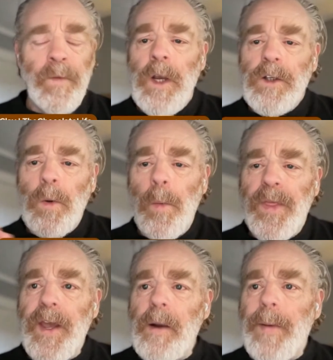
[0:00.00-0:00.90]
So when we
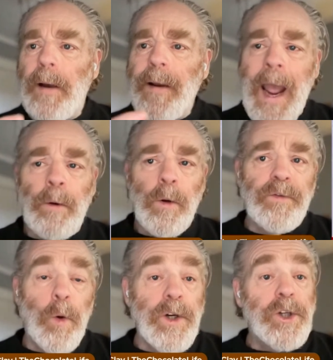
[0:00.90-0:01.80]
think about
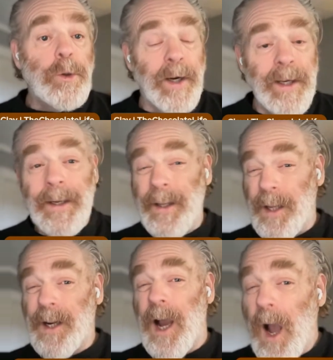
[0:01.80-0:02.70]
agroforestry in
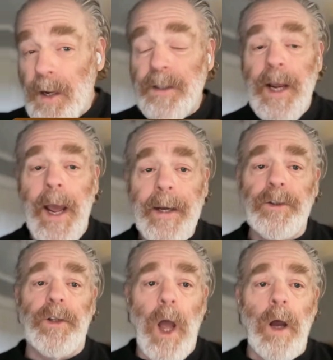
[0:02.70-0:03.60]
the
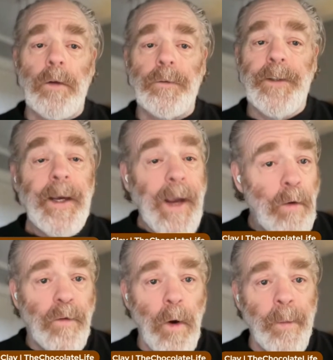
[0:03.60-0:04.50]
context of
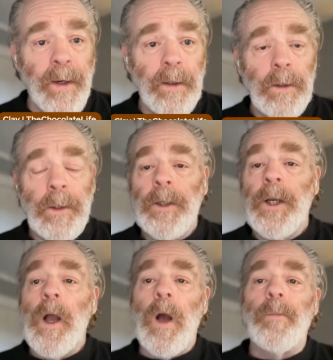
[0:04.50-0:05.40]
cacao farming,
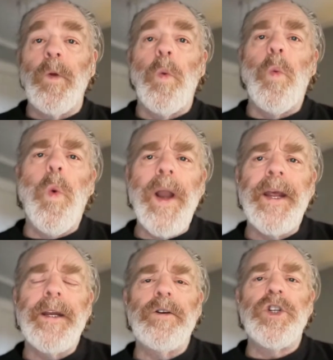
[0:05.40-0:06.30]
what
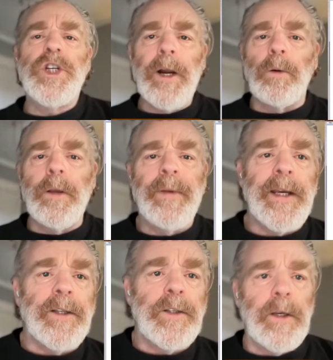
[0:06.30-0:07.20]
it generally
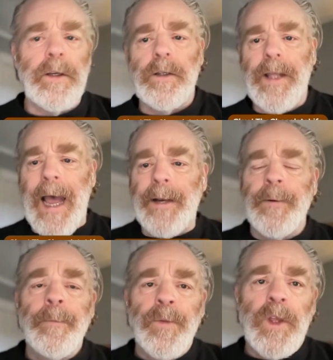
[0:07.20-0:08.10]
means is that
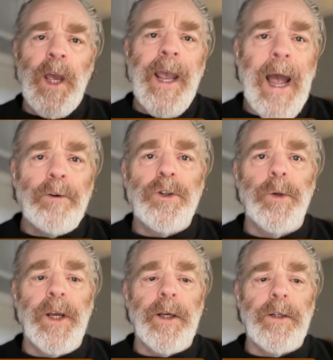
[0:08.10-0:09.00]
the cacao
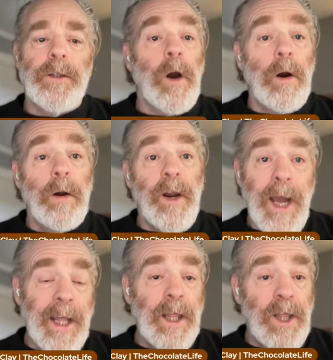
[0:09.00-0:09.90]
trees are
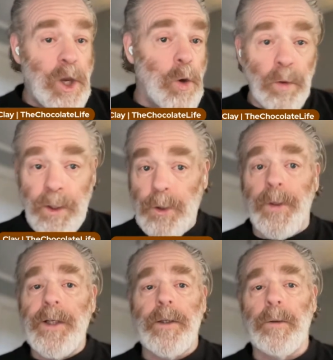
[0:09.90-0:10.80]
not the only
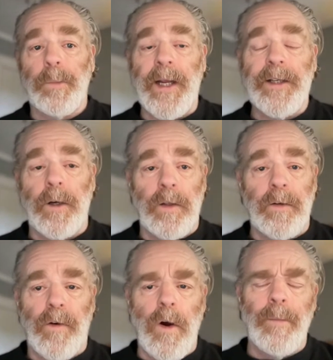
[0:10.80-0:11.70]
trees that are planted on the
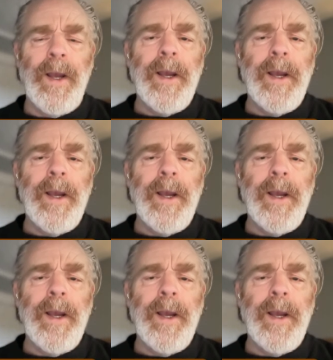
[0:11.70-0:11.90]
farm.